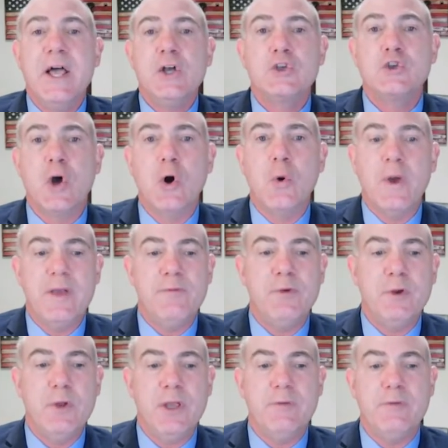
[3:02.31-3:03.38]
So if
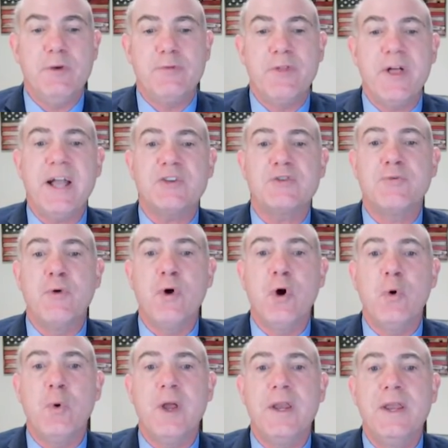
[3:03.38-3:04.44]
you flash
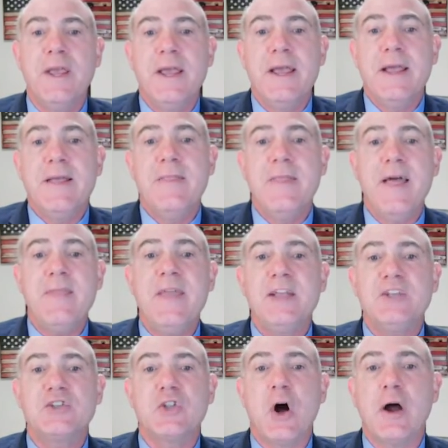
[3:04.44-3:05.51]
forward, then they
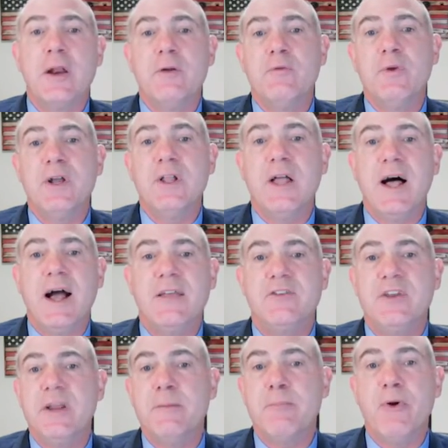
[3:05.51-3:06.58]
started
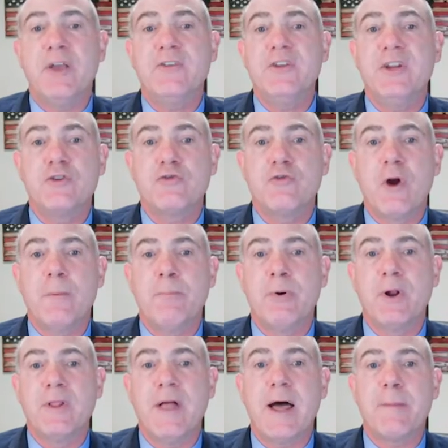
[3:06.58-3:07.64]
realizing, and President Trump put
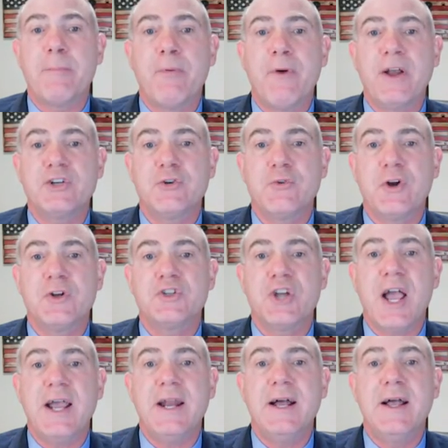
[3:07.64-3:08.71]
a lot of pressure on
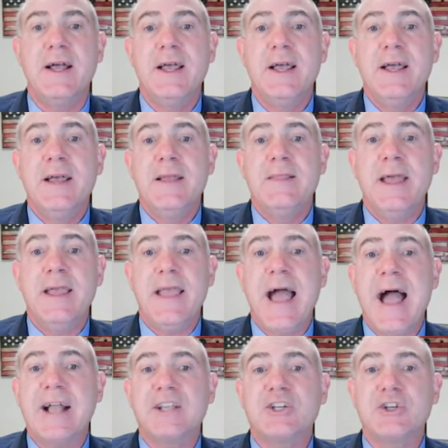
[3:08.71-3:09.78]
China, they
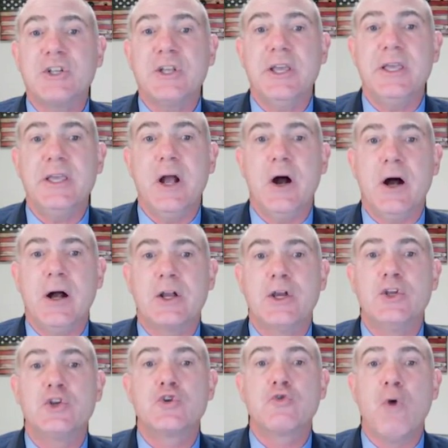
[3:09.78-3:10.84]
actually
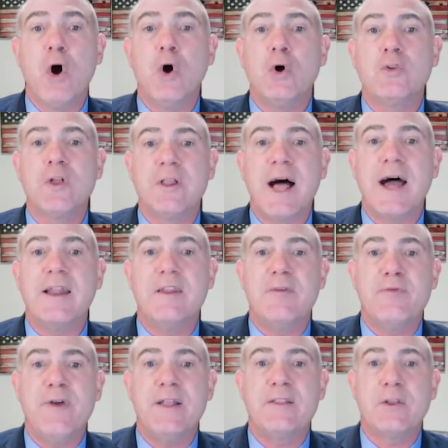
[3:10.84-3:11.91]
controlled a lot of the
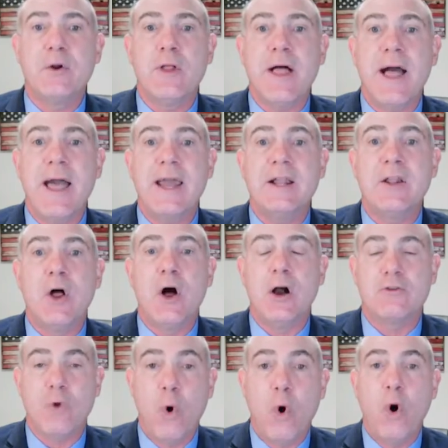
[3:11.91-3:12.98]
fentanyl
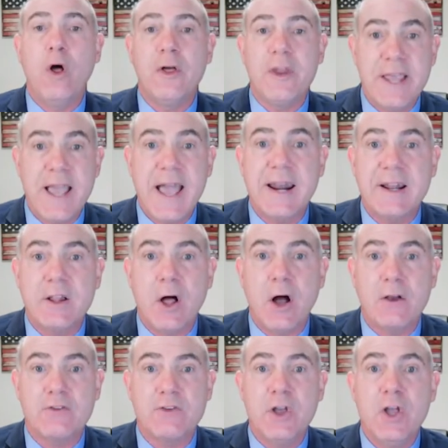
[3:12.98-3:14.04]
analogs, all of the
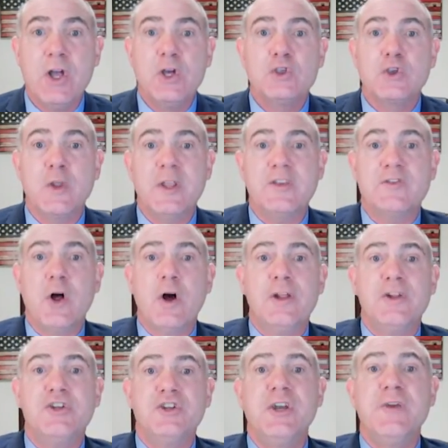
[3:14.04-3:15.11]
analogs. So they
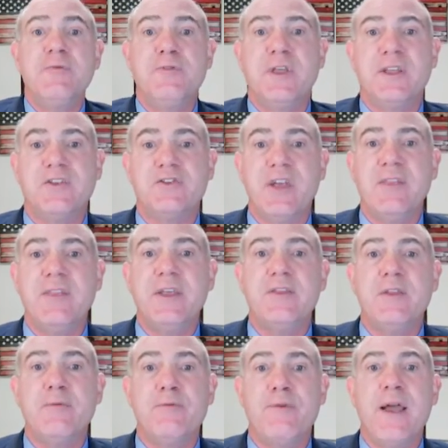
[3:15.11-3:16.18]
started shifting, sending
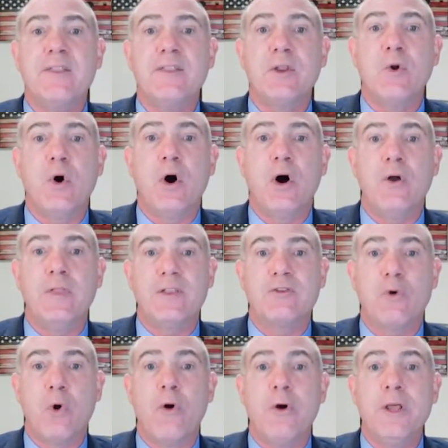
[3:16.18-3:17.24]
the fentanyl that's
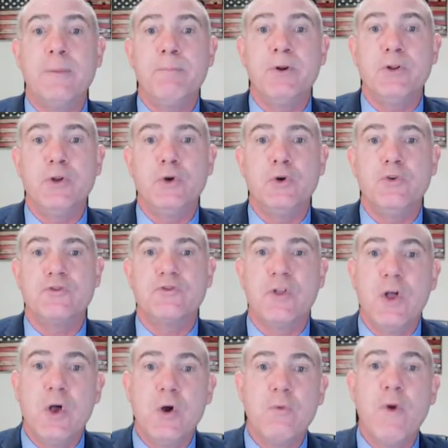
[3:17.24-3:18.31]
already produced
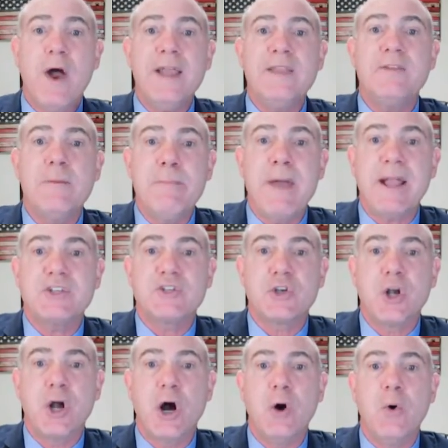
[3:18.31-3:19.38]
right to
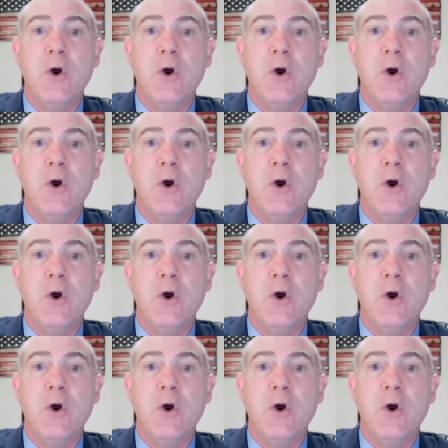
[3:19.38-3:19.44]
Mexico.